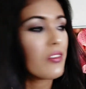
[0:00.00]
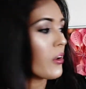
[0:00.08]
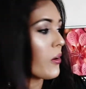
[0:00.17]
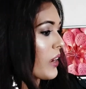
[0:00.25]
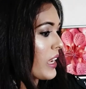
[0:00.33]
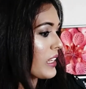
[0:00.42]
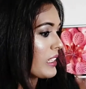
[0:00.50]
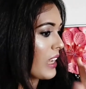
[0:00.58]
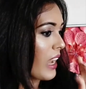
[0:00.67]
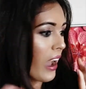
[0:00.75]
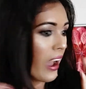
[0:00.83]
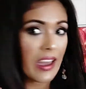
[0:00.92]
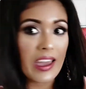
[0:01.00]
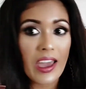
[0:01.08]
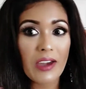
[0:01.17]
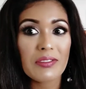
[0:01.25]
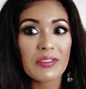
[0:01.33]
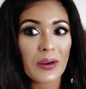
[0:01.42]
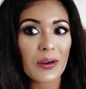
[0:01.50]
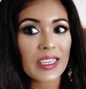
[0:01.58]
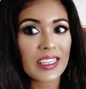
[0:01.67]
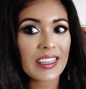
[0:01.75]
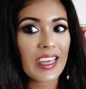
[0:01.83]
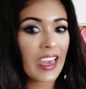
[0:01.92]
LAURANT, I have got
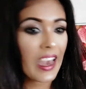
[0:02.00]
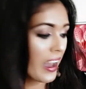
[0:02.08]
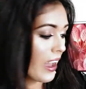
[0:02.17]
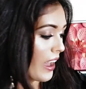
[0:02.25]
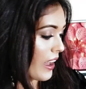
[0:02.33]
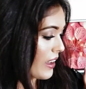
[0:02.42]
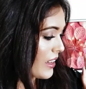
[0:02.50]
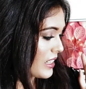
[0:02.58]
their